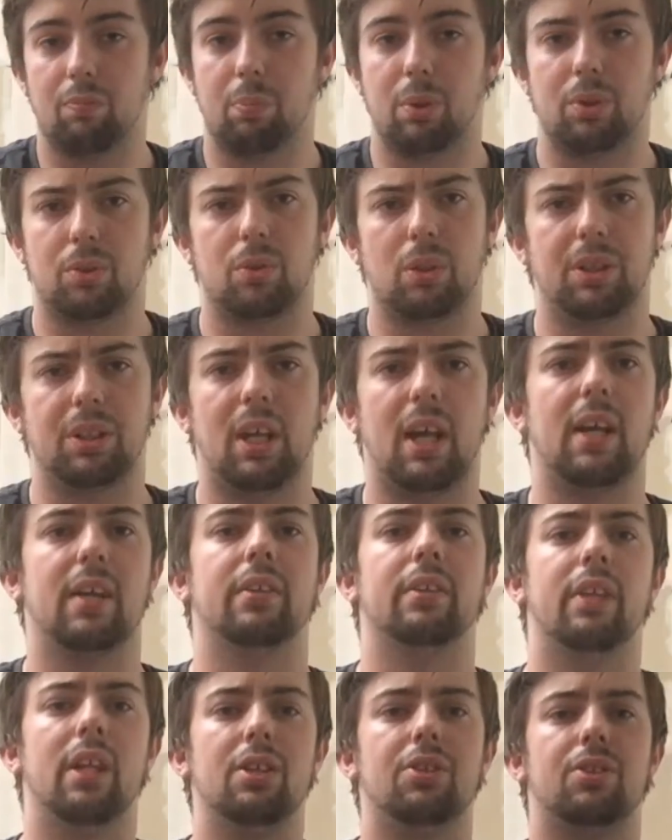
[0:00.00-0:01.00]
Between that
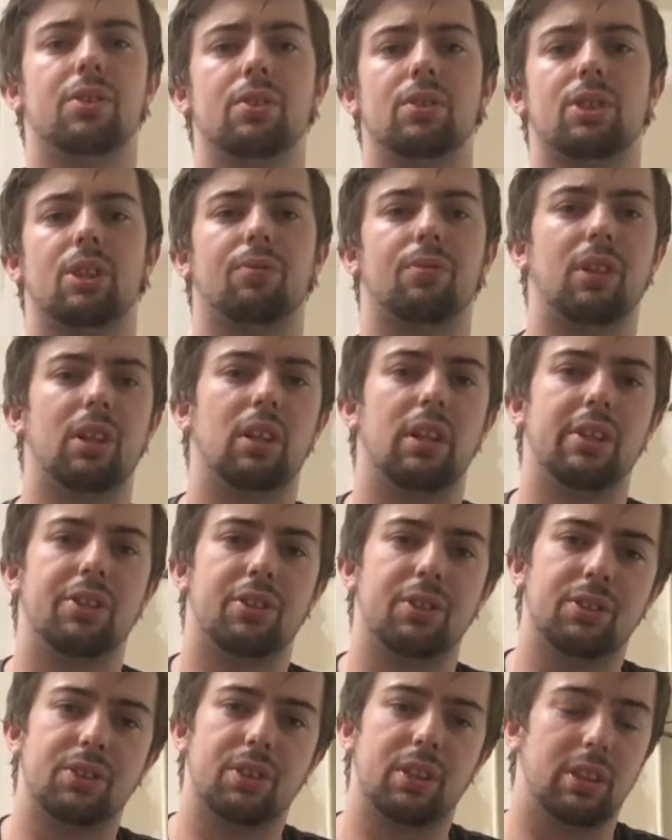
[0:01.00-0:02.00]
and Legends, I think
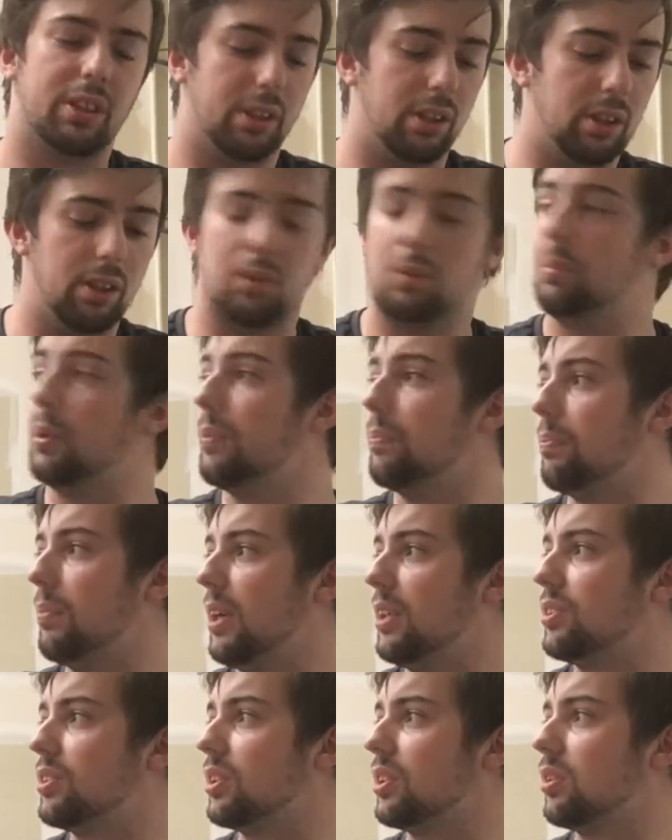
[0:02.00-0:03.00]
Legends is a little bit
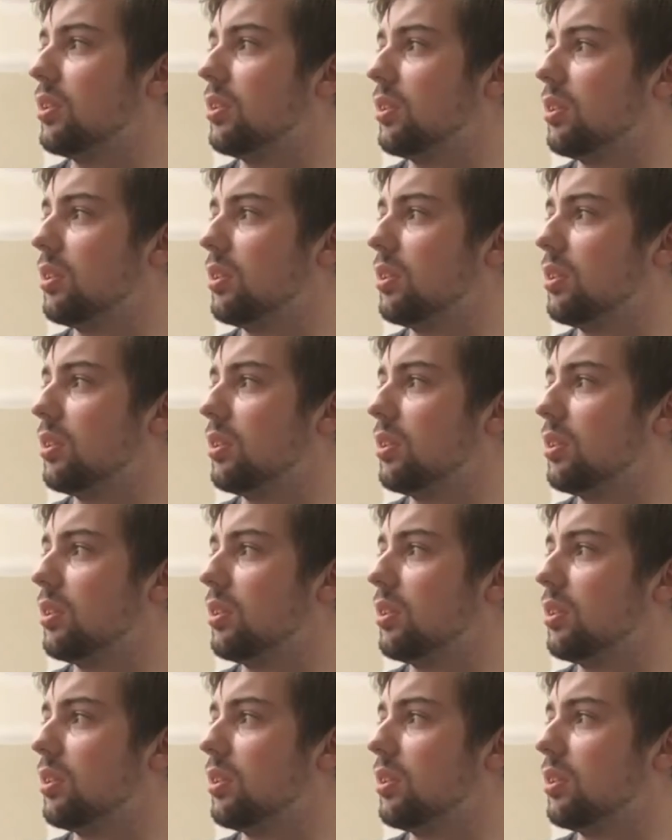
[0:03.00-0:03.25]
better.